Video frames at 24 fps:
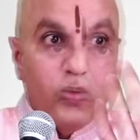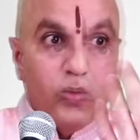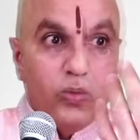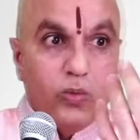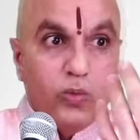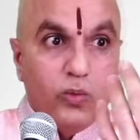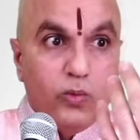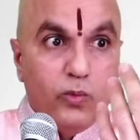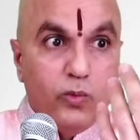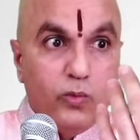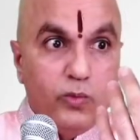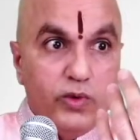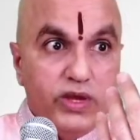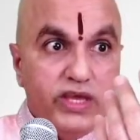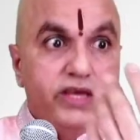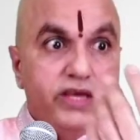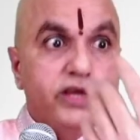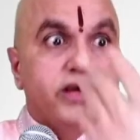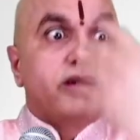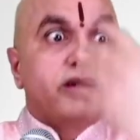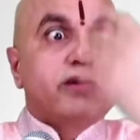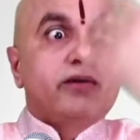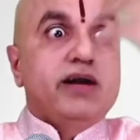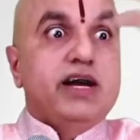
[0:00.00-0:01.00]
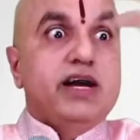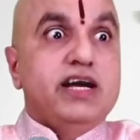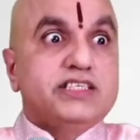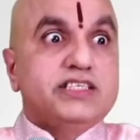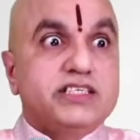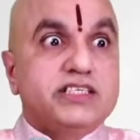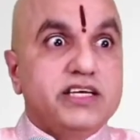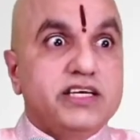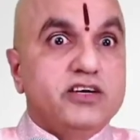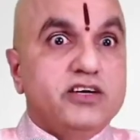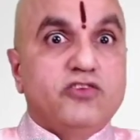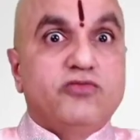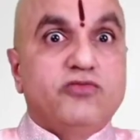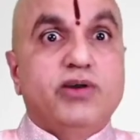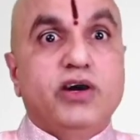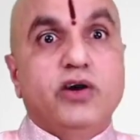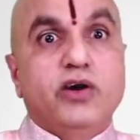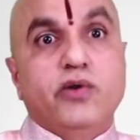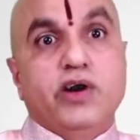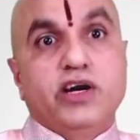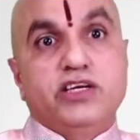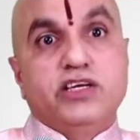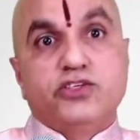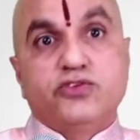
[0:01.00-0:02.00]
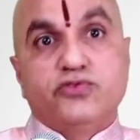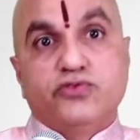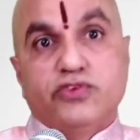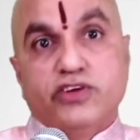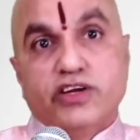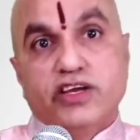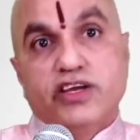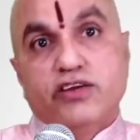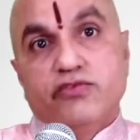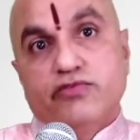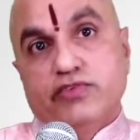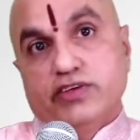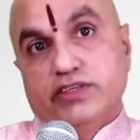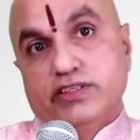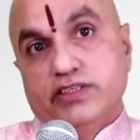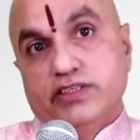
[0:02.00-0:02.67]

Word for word: we are asking of Bhagwan to forgive us.